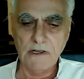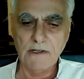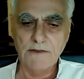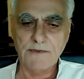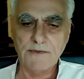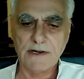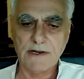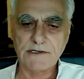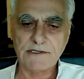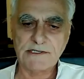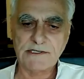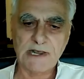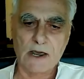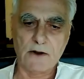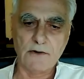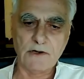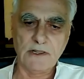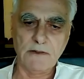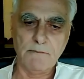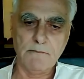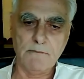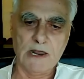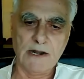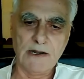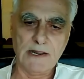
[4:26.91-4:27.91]
that Saudi
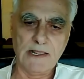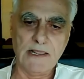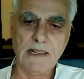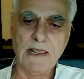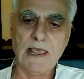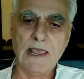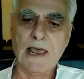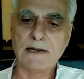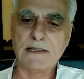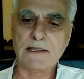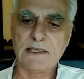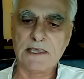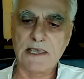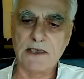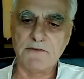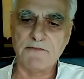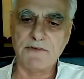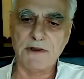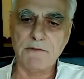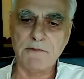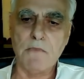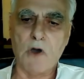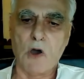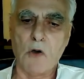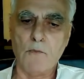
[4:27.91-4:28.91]
money at
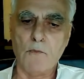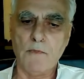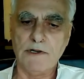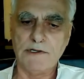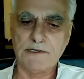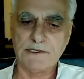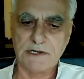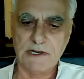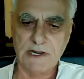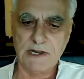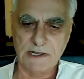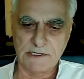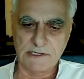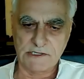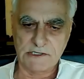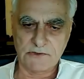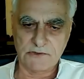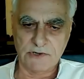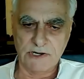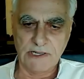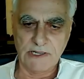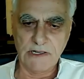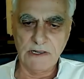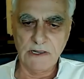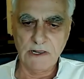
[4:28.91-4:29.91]
given moments in
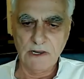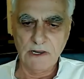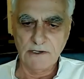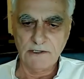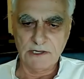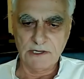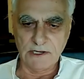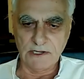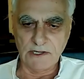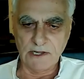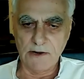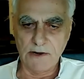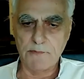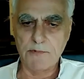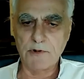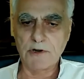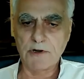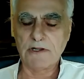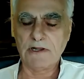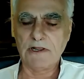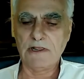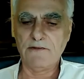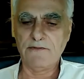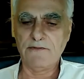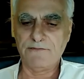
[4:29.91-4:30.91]
history
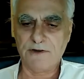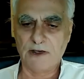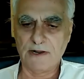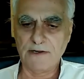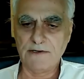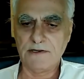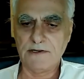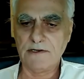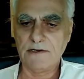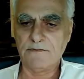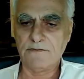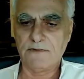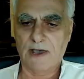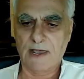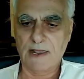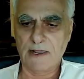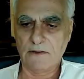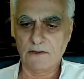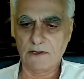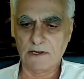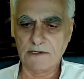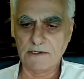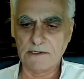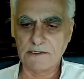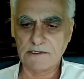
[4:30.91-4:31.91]
deliberately funded
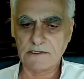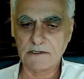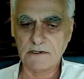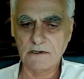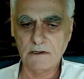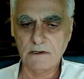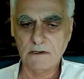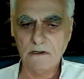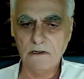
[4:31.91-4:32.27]
violence.